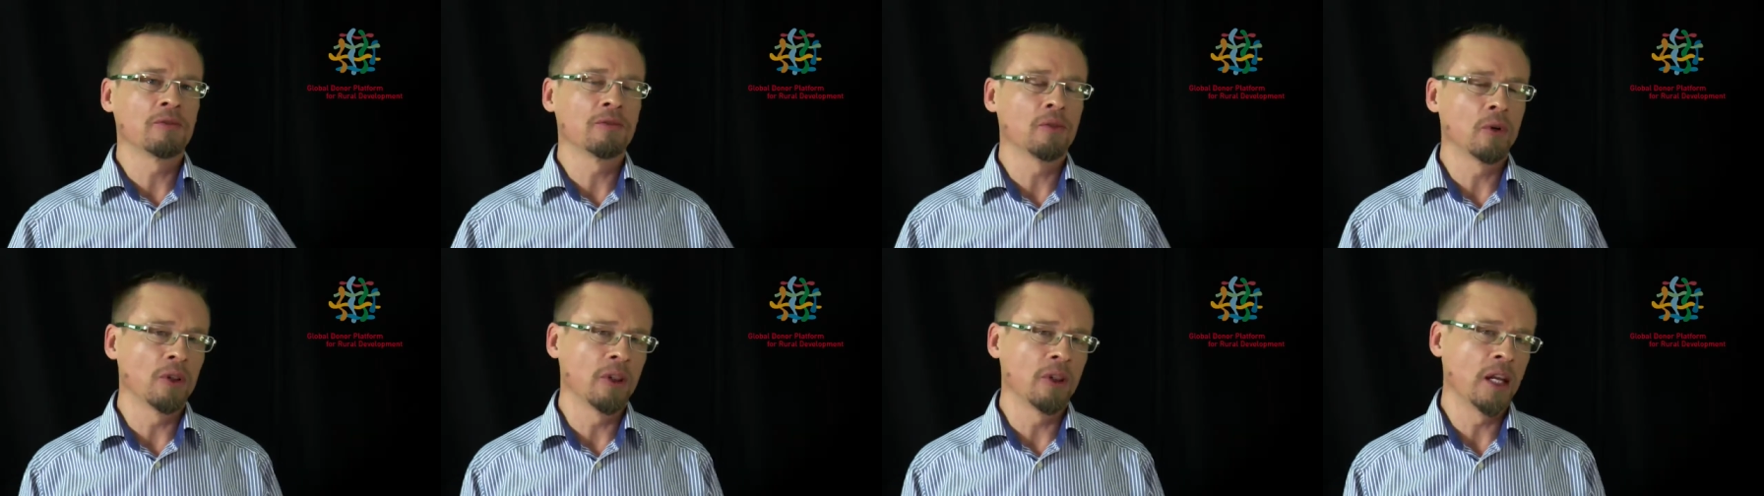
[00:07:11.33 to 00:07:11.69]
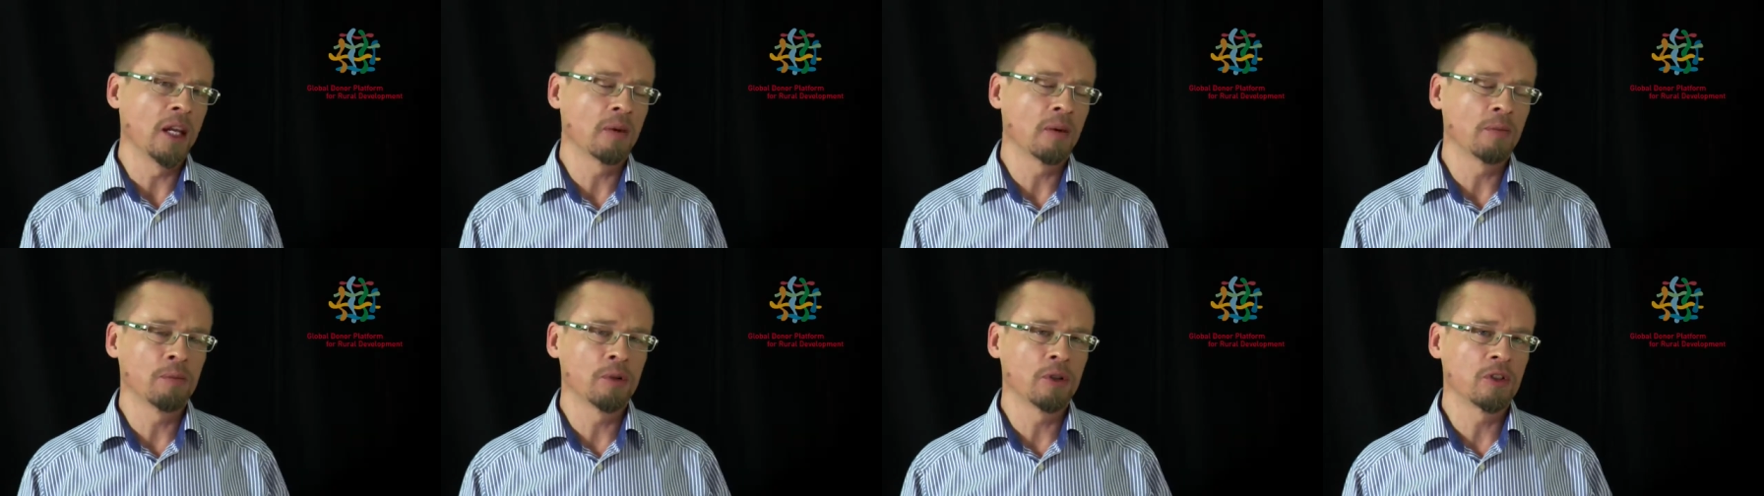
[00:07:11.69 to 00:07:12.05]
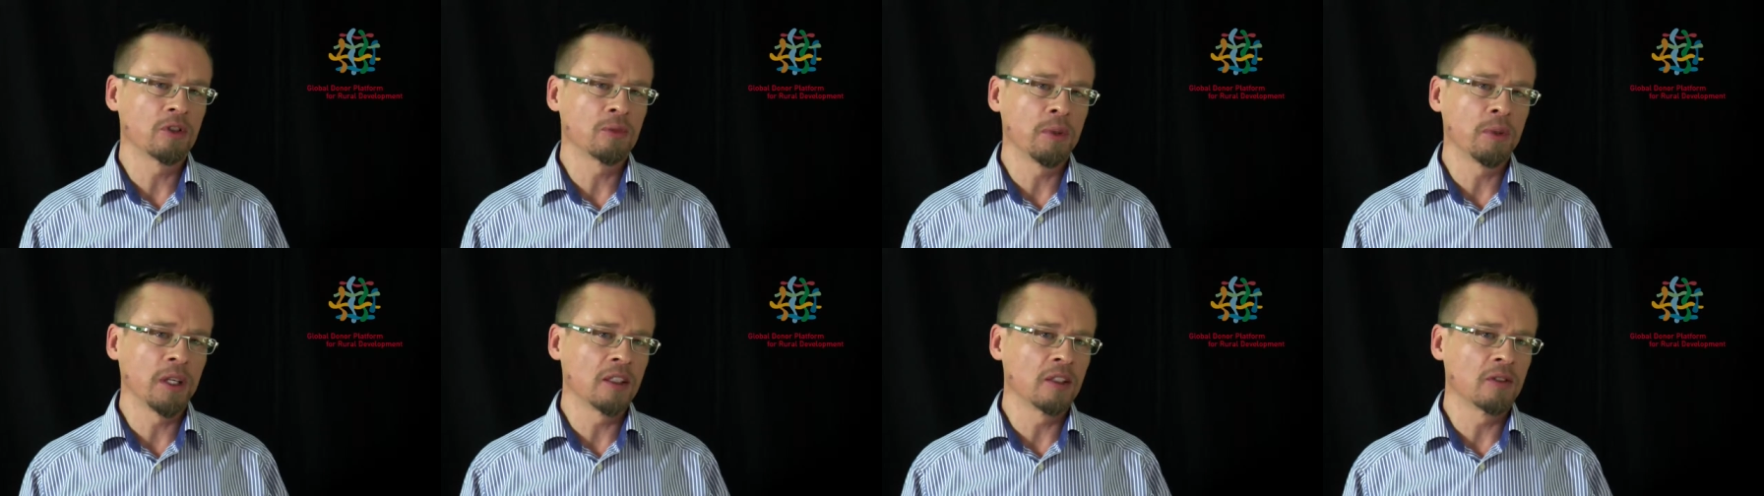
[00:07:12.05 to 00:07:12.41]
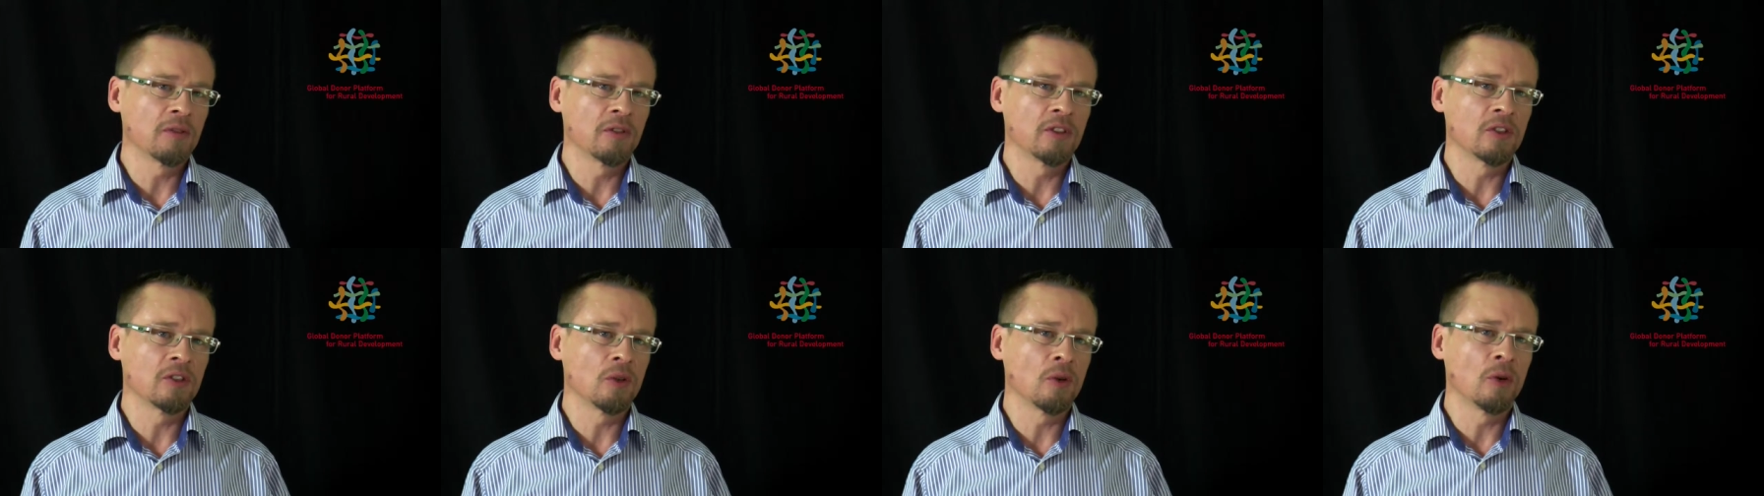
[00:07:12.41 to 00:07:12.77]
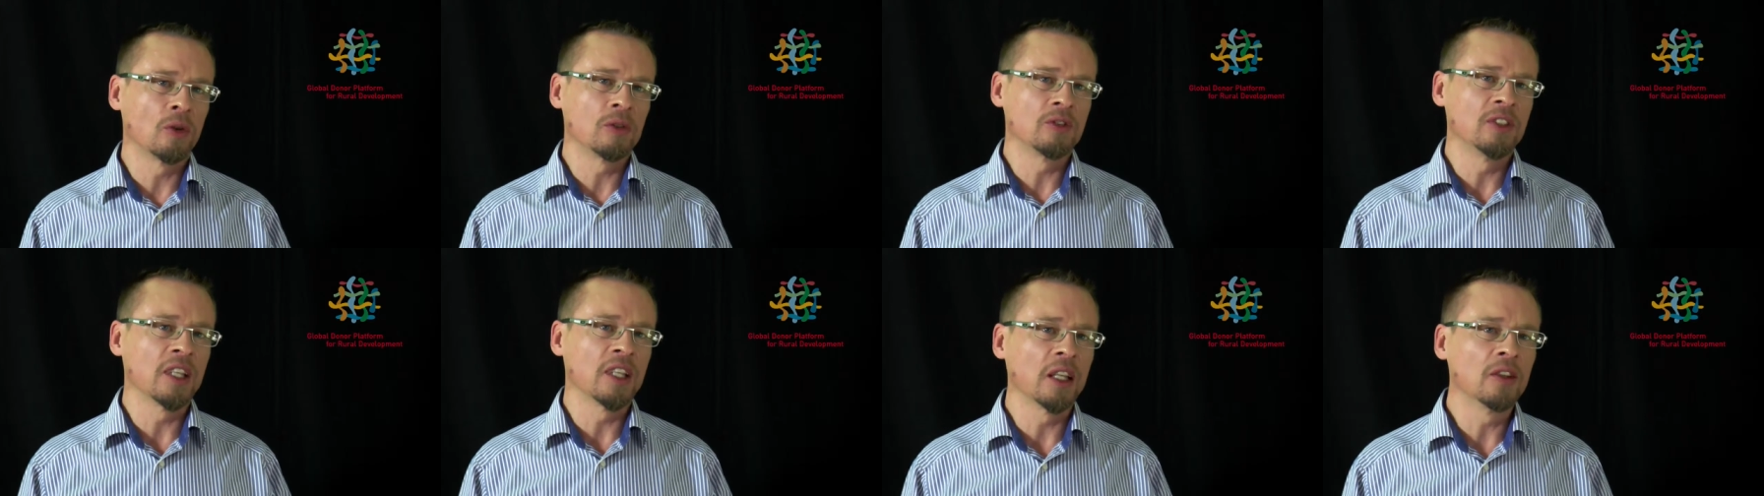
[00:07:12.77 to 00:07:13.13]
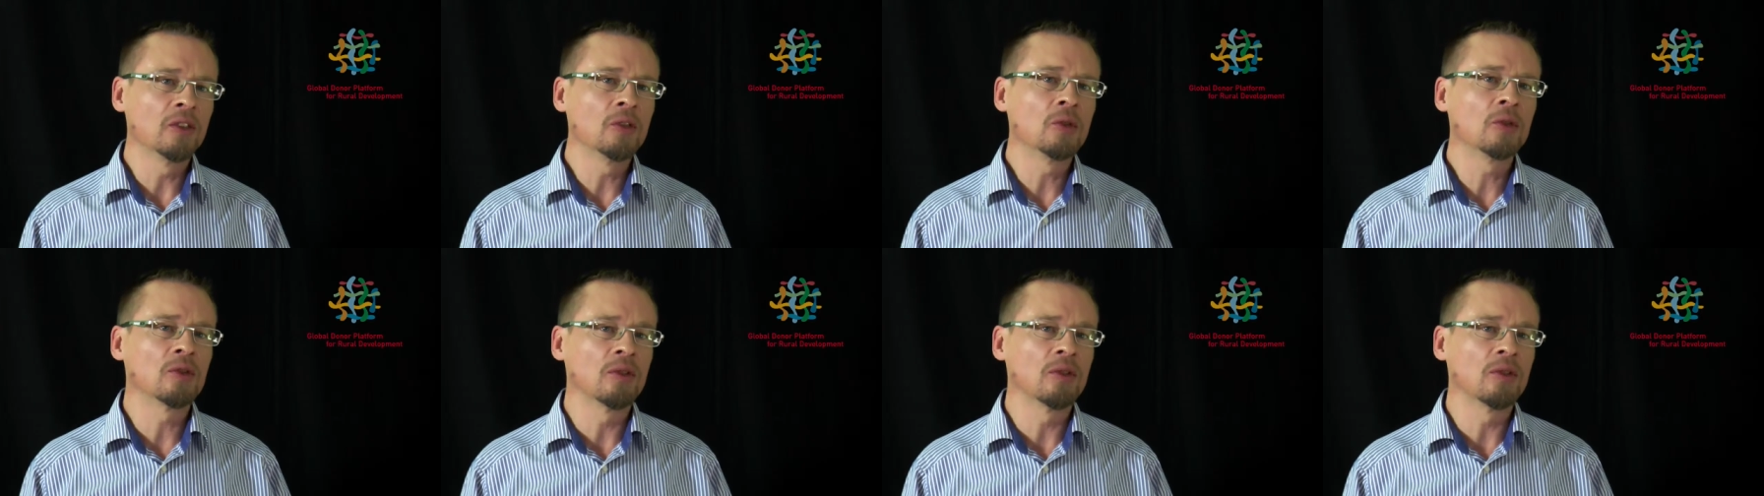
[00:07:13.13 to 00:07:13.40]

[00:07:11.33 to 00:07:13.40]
for their perspective, it's all done